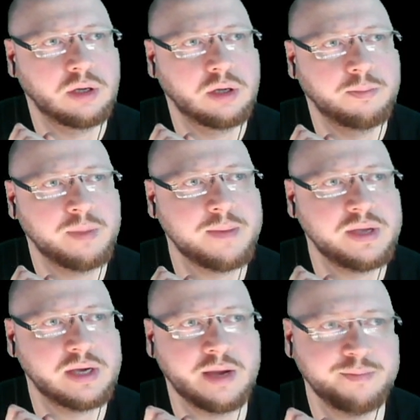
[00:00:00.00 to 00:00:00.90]

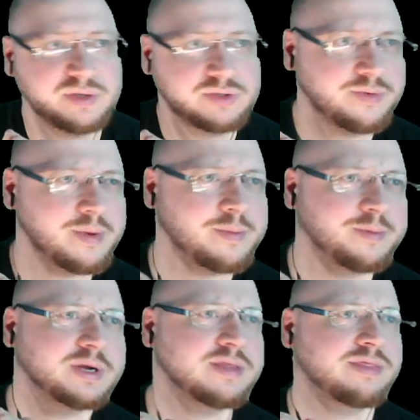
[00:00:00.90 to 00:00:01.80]
Maybe I misremember,
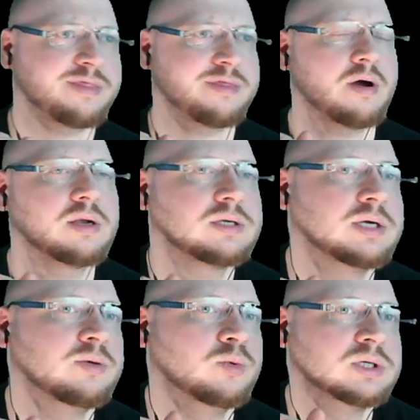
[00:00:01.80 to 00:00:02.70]
but I thought
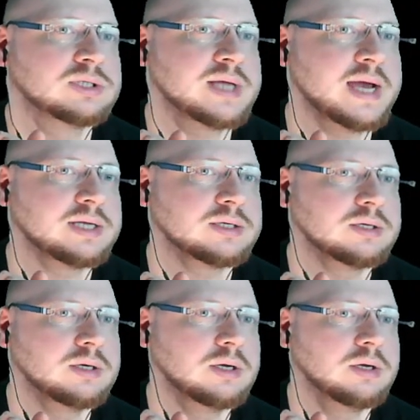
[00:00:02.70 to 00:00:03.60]
it was that.
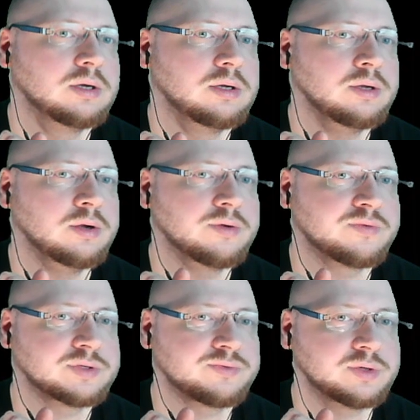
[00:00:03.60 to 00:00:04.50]
You know, it
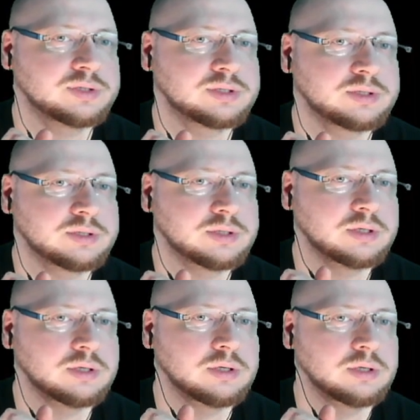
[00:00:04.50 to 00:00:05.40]
was first
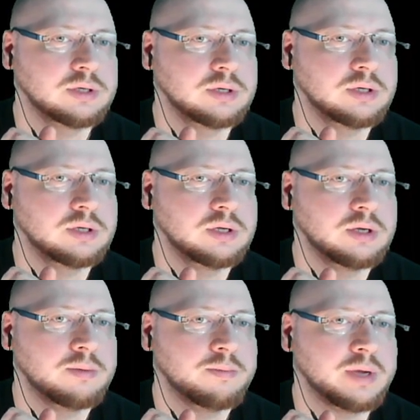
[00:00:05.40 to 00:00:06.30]

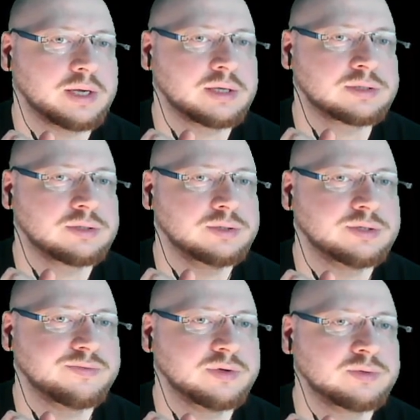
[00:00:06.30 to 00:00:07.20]
Mac
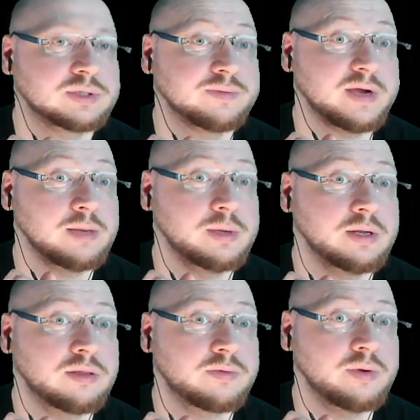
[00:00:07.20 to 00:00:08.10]
exclusive. It was available
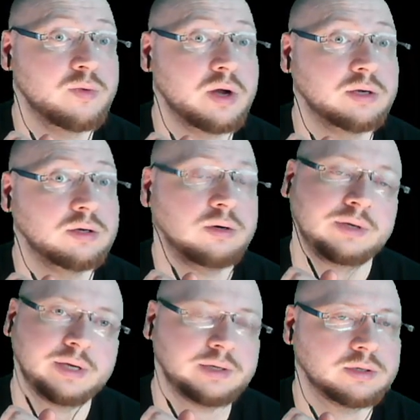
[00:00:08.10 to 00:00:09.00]
in 3.1. Okay.